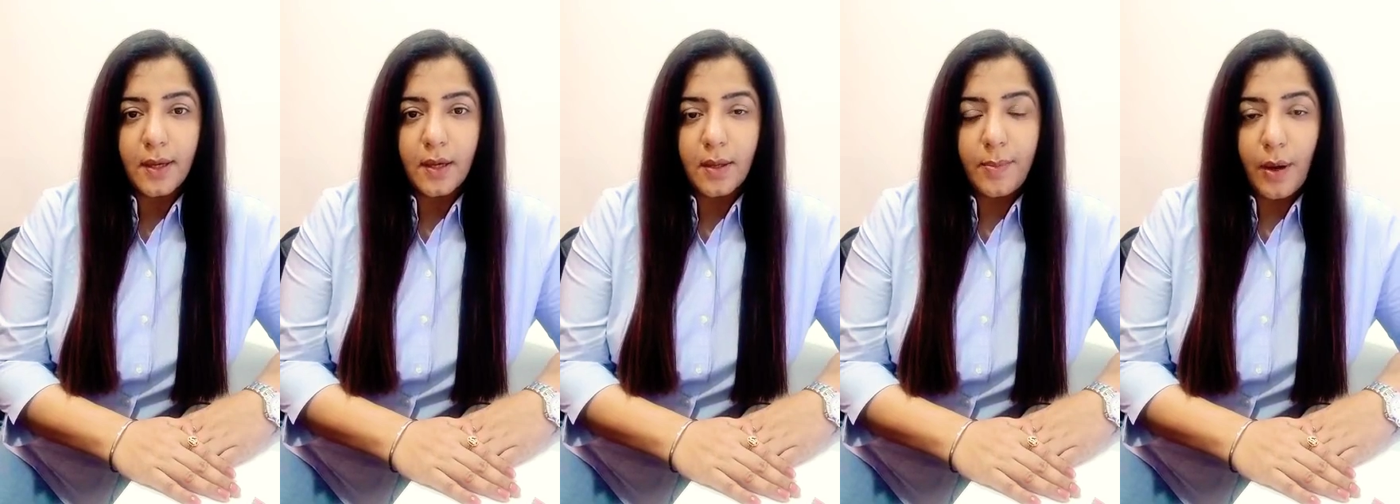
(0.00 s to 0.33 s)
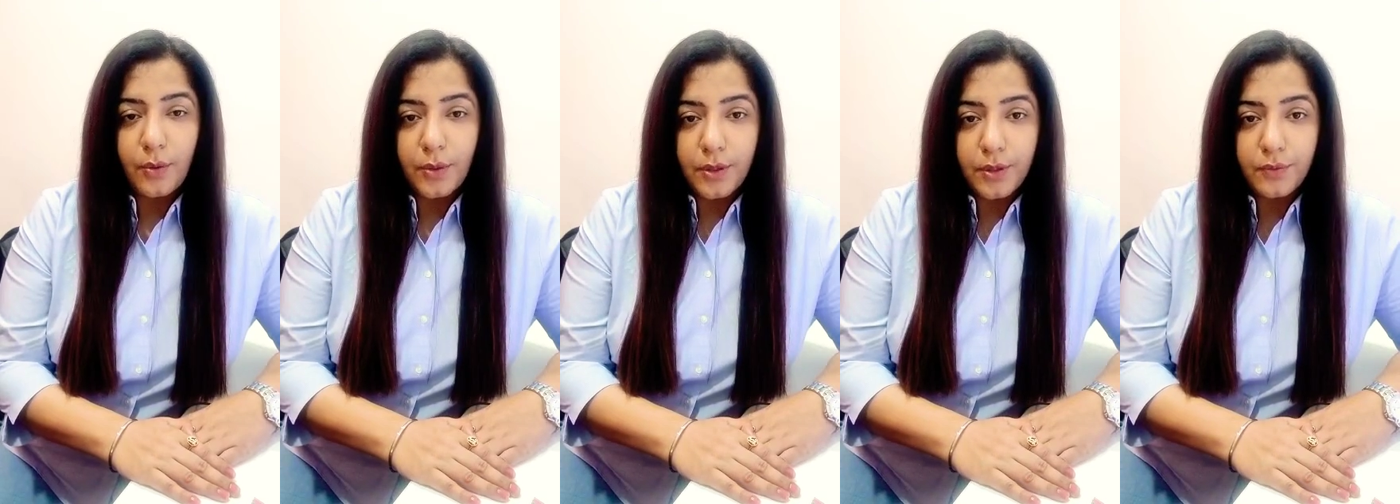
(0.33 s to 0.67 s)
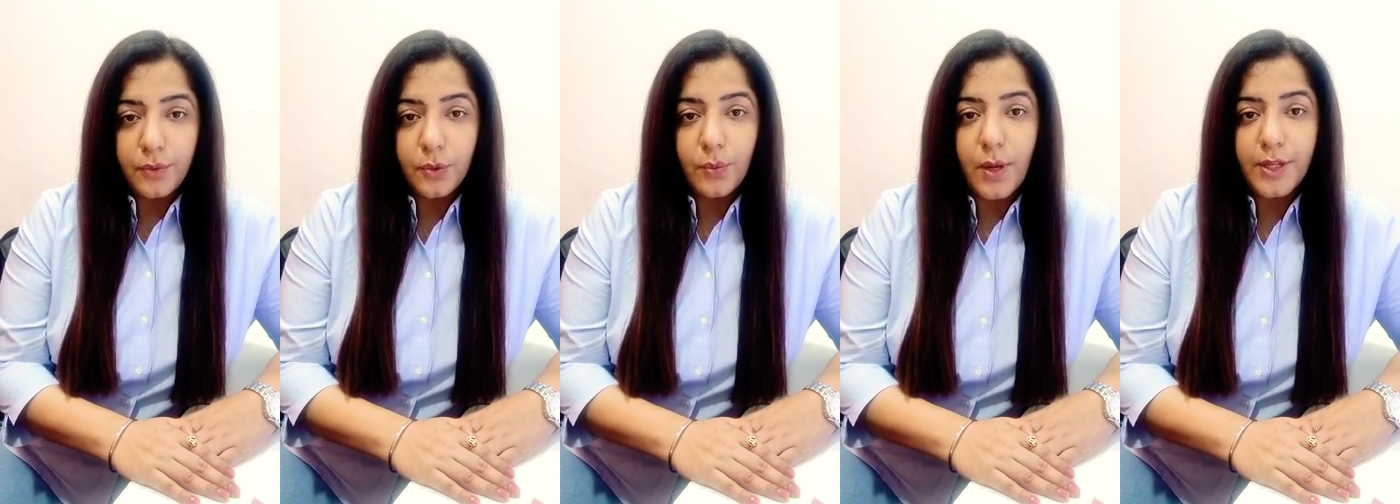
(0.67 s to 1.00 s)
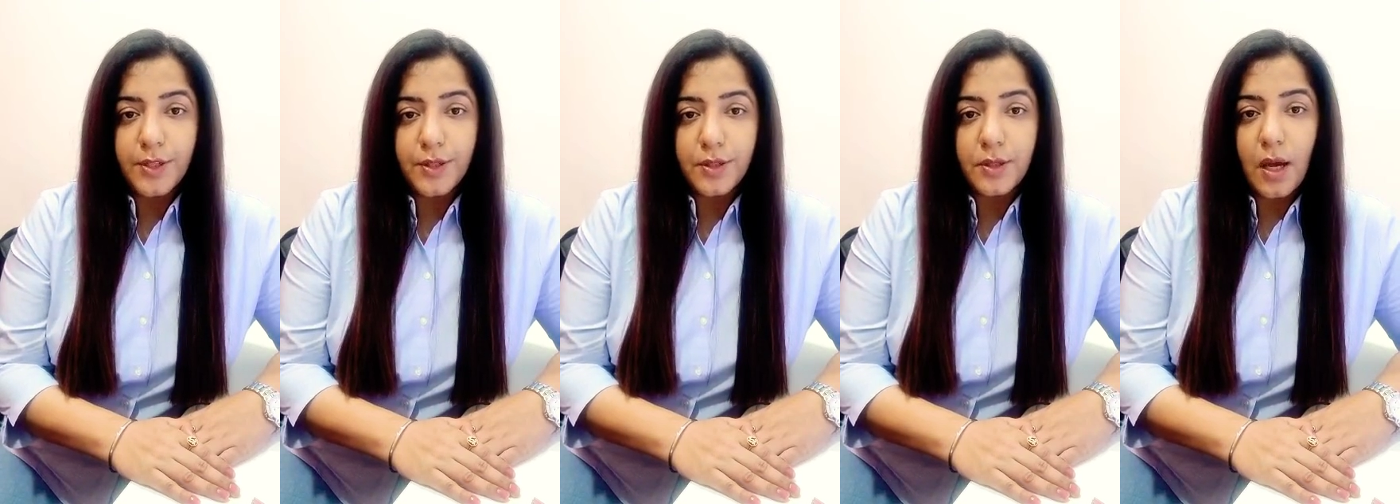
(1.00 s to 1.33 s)
about interview
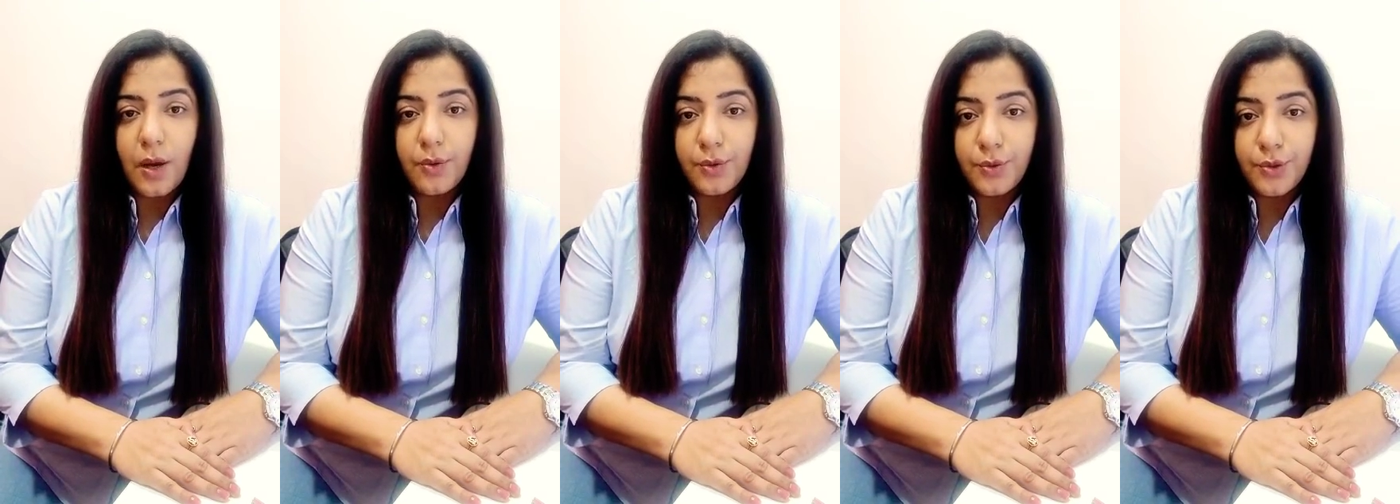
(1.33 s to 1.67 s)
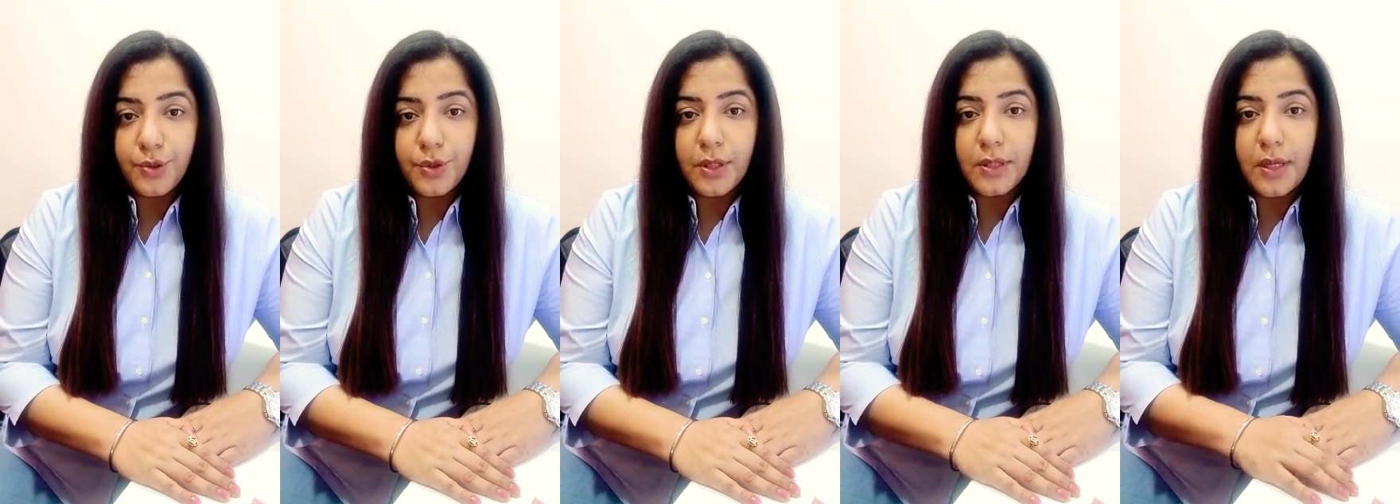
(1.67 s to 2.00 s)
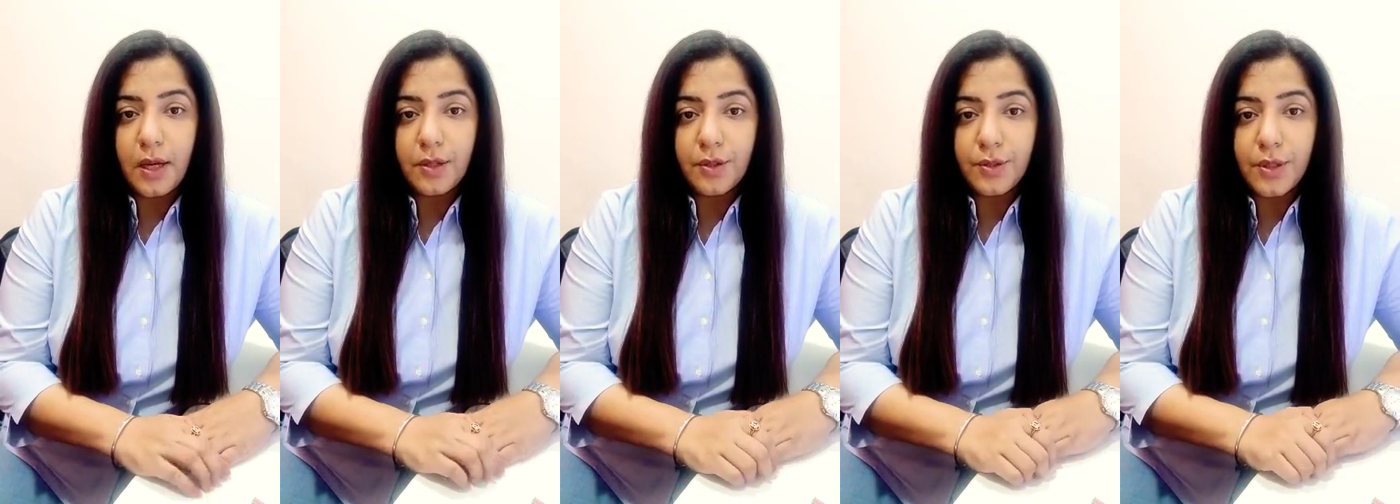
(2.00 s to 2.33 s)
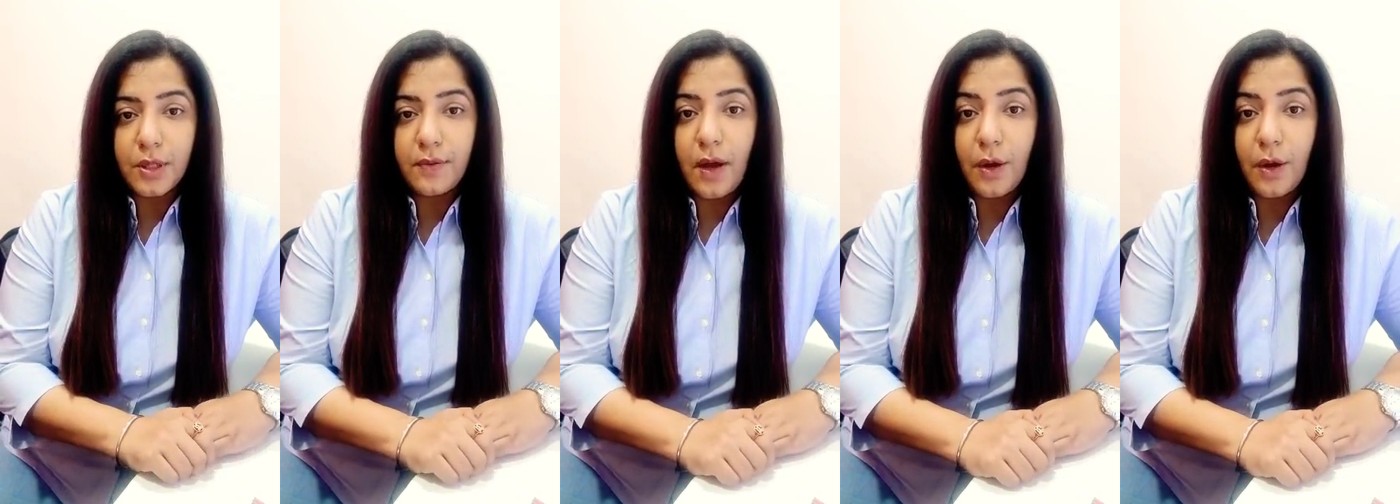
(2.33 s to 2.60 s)
questions, how you should conduct yourself,